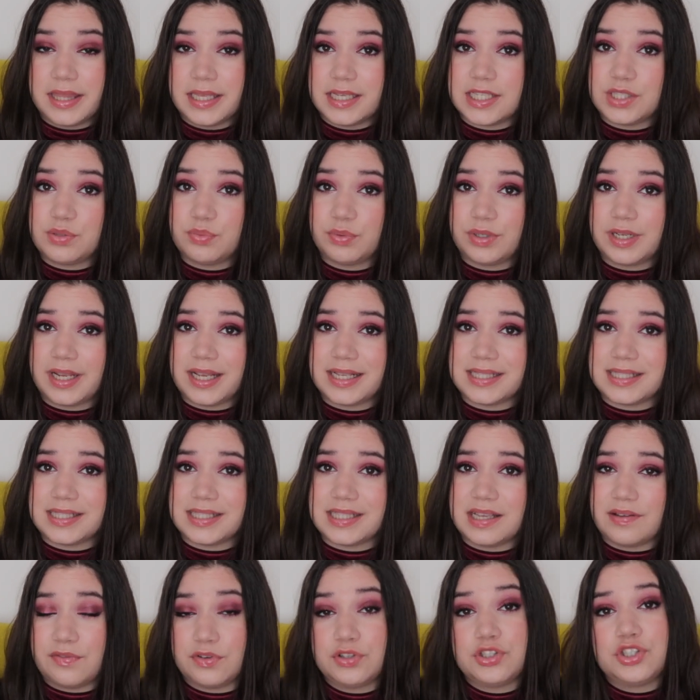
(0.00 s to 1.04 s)
This one has
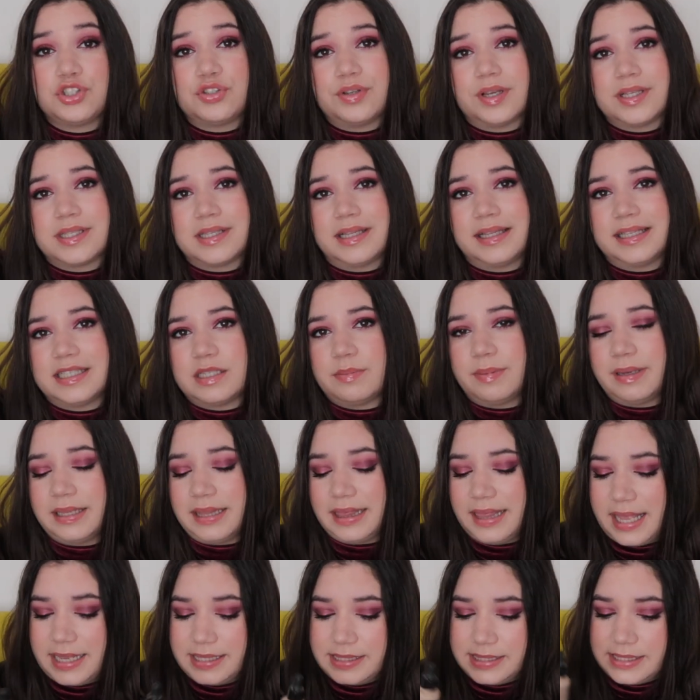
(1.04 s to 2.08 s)
7, so it's a little bit
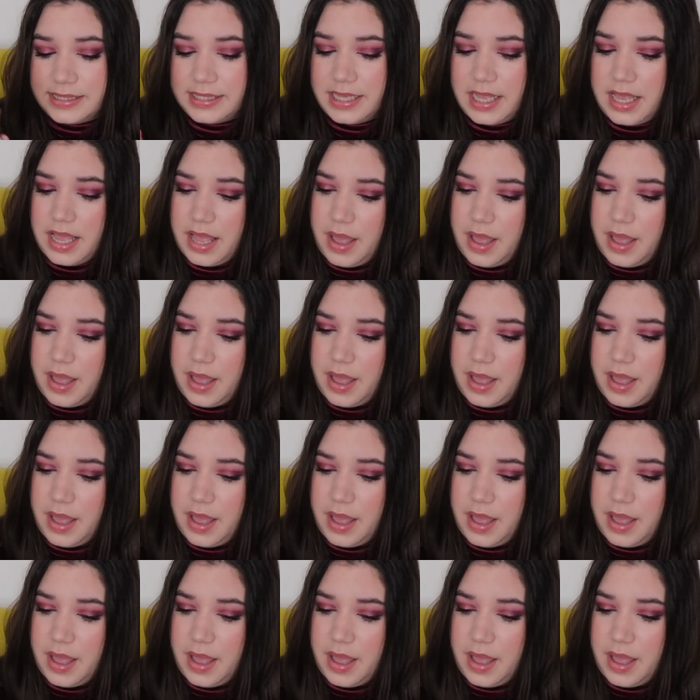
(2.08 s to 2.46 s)
less.